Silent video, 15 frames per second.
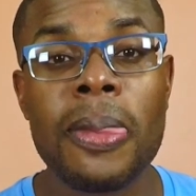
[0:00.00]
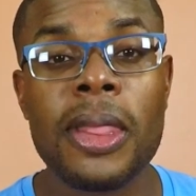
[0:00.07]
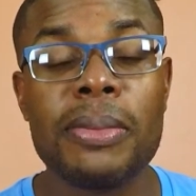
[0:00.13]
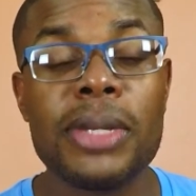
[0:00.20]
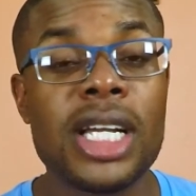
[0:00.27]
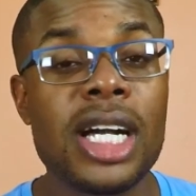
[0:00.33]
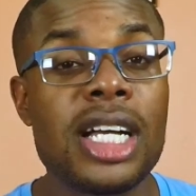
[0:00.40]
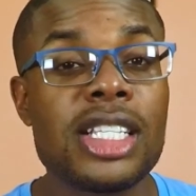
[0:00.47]

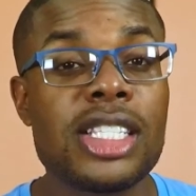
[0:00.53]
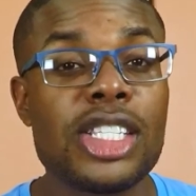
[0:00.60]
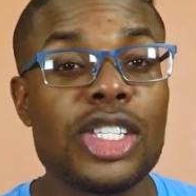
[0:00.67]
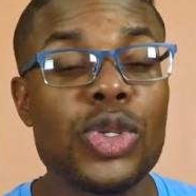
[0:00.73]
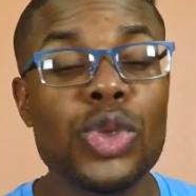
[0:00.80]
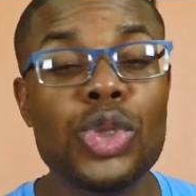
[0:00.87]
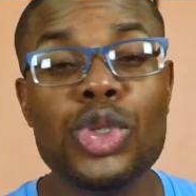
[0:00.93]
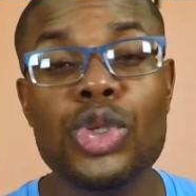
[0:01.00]
because
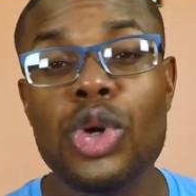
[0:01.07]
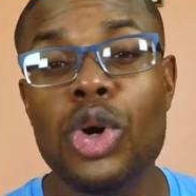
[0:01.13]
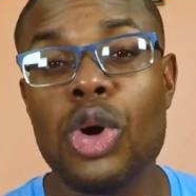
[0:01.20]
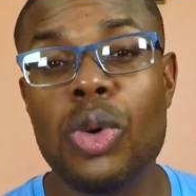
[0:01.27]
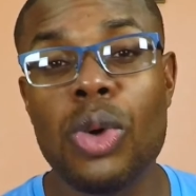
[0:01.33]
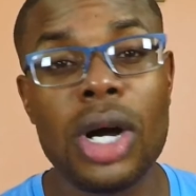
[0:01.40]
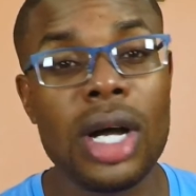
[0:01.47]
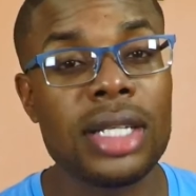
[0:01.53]
you
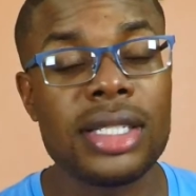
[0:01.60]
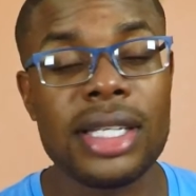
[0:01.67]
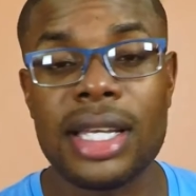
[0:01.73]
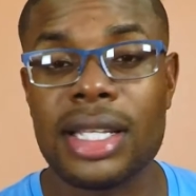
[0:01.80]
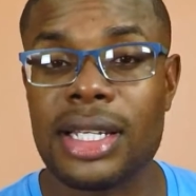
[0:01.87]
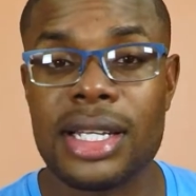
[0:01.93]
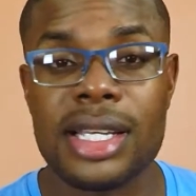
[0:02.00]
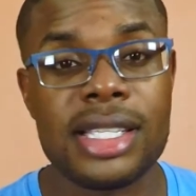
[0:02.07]
don't want to
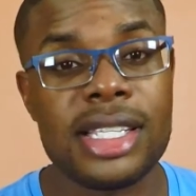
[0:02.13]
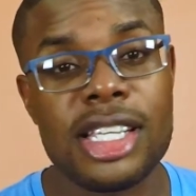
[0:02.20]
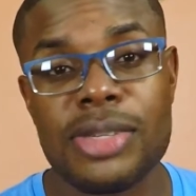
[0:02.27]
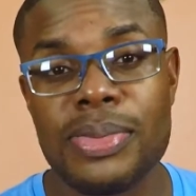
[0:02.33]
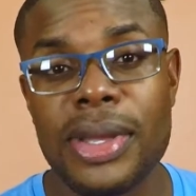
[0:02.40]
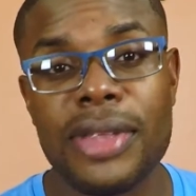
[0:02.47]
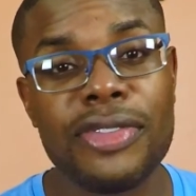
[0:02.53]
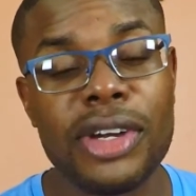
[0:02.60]
get an
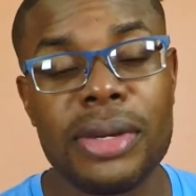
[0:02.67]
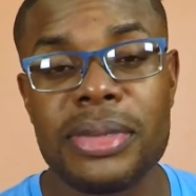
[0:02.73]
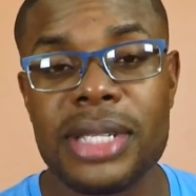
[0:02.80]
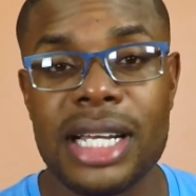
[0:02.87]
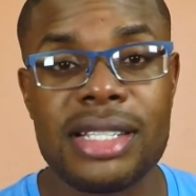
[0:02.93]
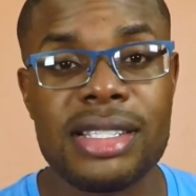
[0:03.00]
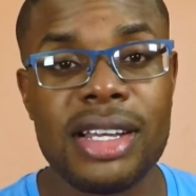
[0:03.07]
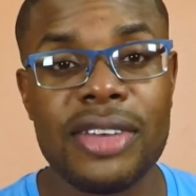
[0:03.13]
assessment from
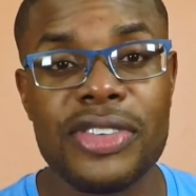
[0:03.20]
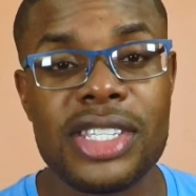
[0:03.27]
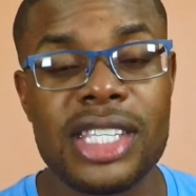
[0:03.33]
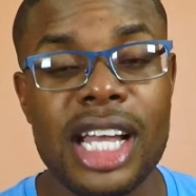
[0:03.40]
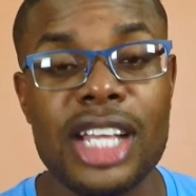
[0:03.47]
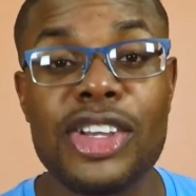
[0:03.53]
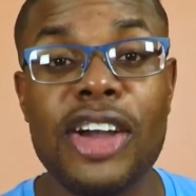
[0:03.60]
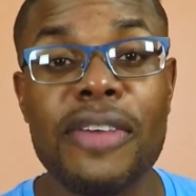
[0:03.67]
tax office
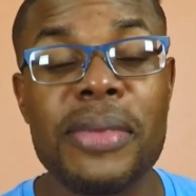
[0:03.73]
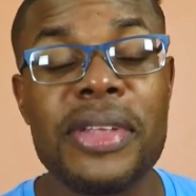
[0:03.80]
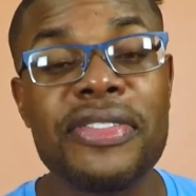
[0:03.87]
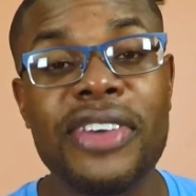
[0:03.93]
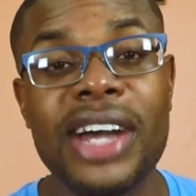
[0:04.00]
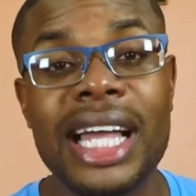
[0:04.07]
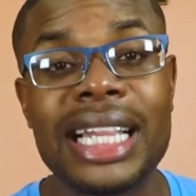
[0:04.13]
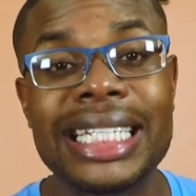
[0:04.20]
that you have been
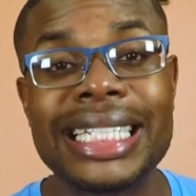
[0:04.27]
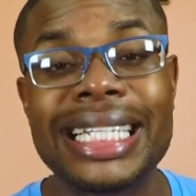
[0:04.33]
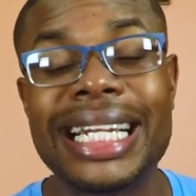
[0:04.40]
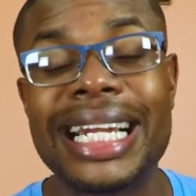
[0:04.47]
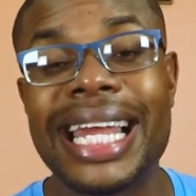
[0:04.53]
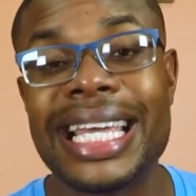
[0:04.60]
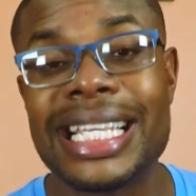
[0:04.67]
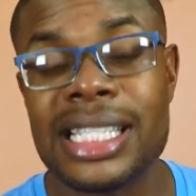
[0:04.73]

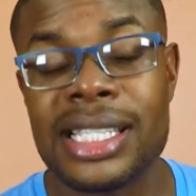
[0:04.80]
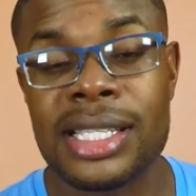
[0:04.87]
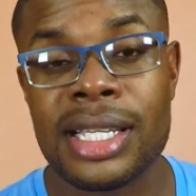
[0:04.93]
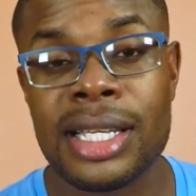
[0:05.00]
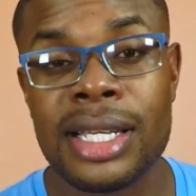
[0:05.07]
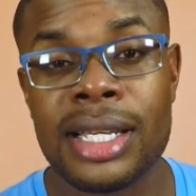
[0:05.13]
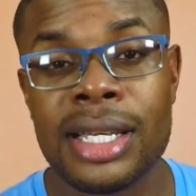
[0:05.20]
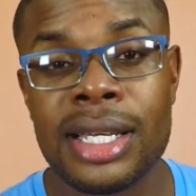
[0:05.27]
filing
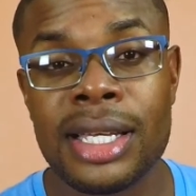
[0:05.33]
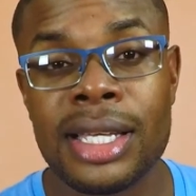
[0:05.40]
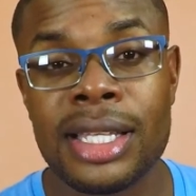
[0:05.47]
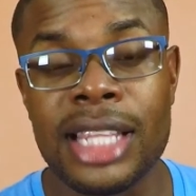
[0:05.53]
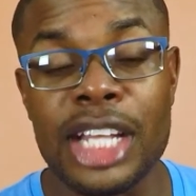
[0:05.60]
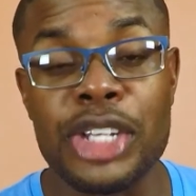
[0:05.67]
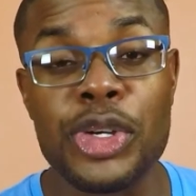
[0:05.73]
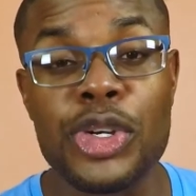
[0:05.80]
less
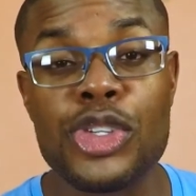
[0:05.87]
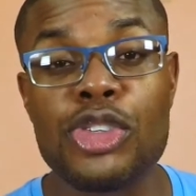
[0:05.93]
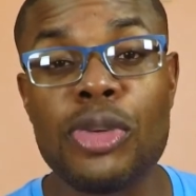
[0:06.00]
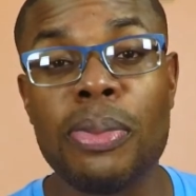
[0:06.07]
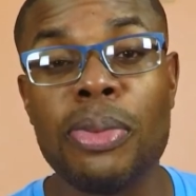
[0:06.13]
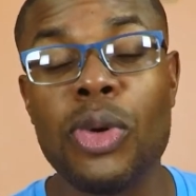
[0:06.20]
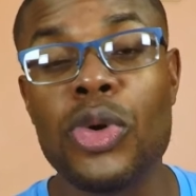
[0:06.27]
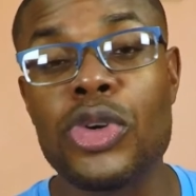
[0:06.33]
than you're
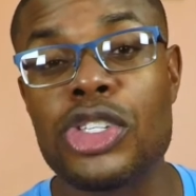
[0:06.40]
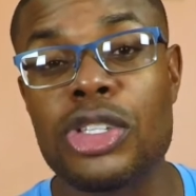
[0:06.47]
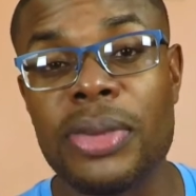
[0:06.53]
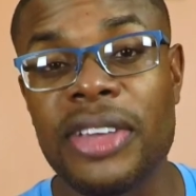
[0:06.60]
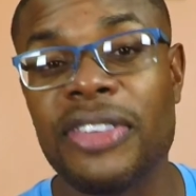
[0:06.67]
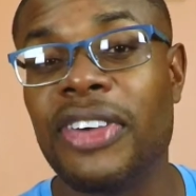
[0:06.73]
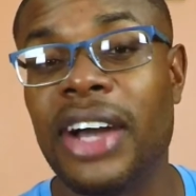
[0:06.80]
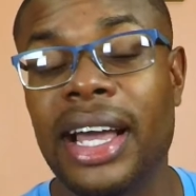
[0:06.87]
supposed to
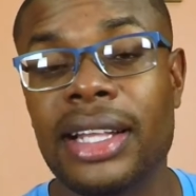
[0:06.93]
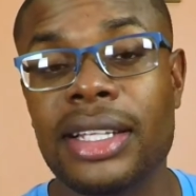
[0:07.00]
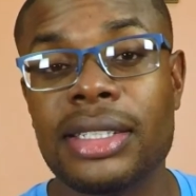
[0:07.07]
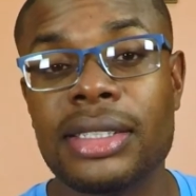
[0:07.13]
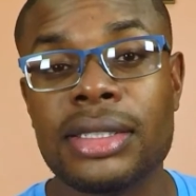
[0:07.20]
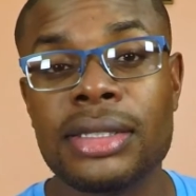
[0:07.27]
be filing.